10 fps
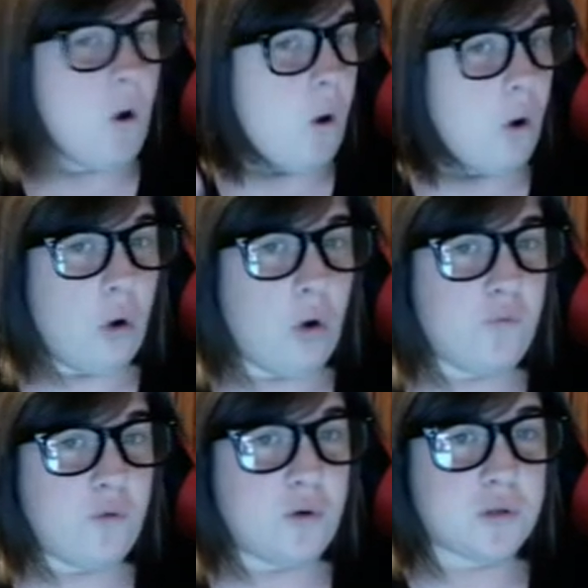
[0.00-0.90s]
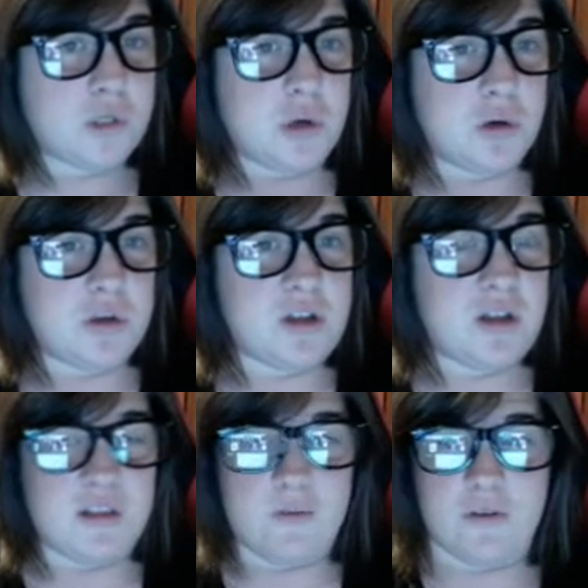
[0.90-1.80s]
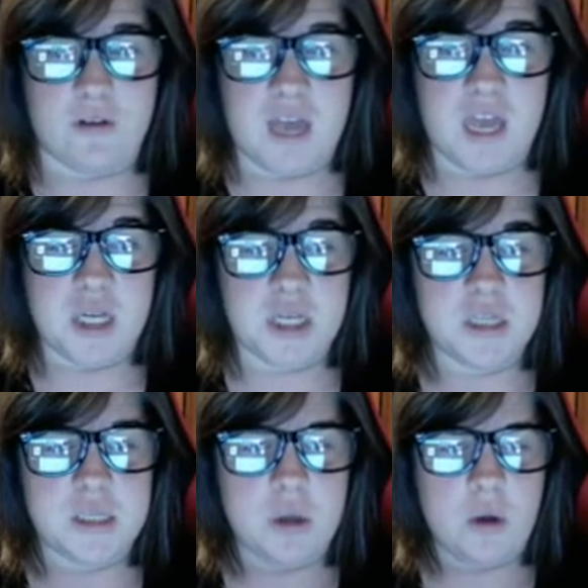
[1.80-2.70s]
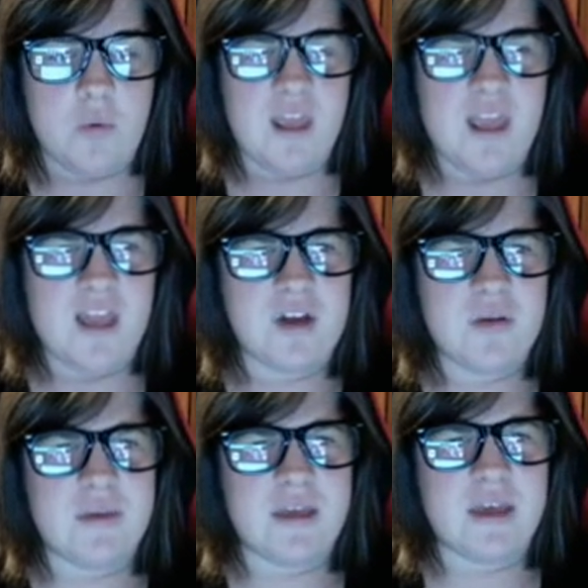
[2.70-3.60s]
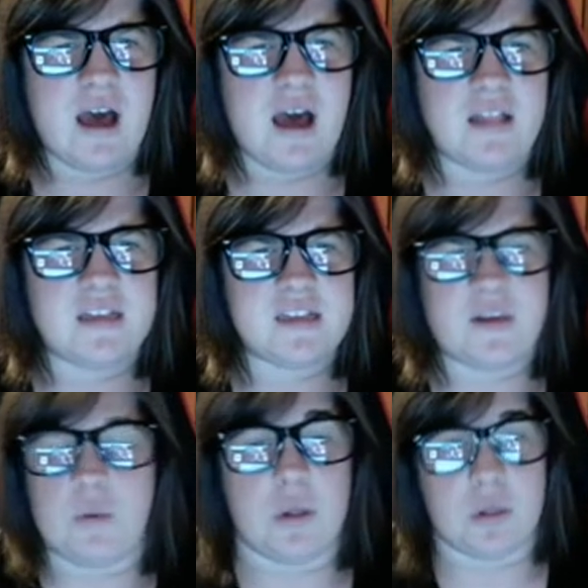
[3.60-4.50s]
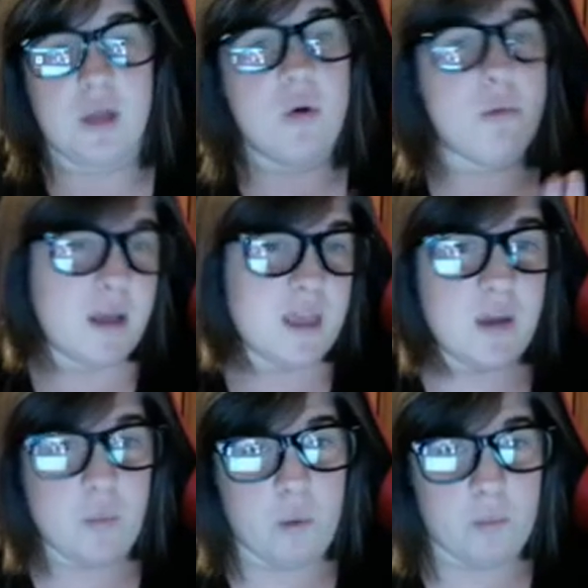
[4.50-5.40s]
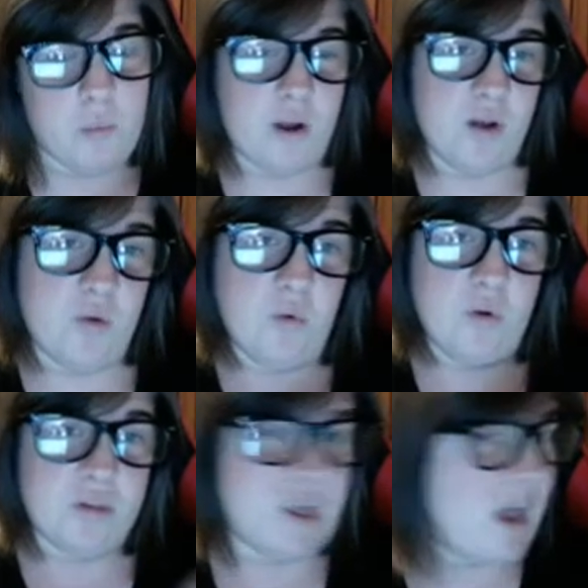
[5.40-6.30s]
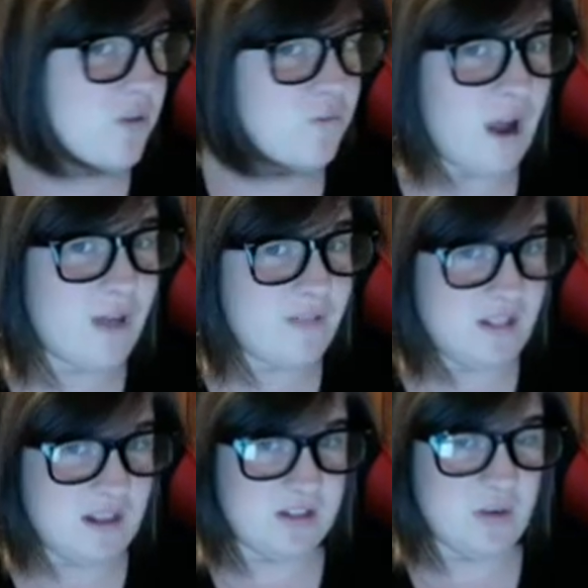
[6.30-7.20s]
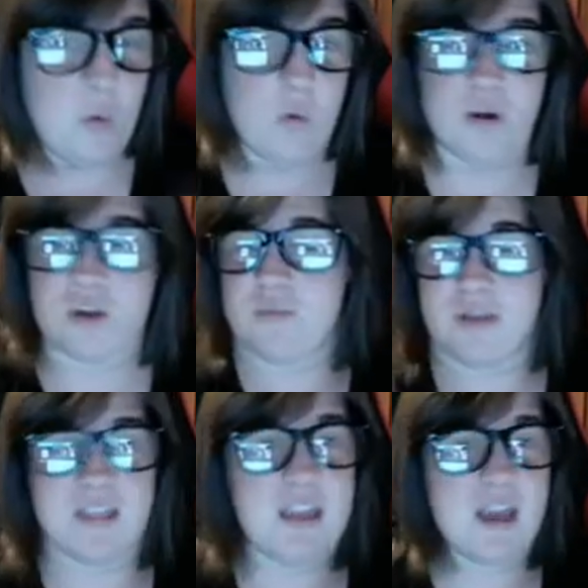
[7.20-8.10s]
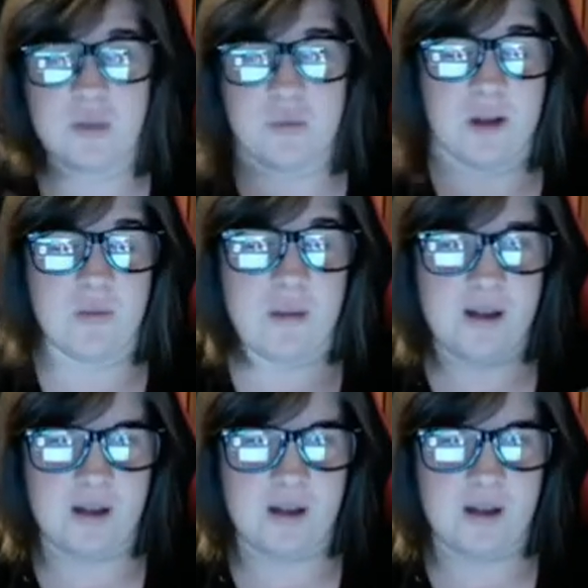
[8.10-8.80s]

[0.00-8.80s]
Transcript: all four turtles on different occasions. So it could be, Leo and Mikey at one point, or Don and Raph another, or it could be the other way around.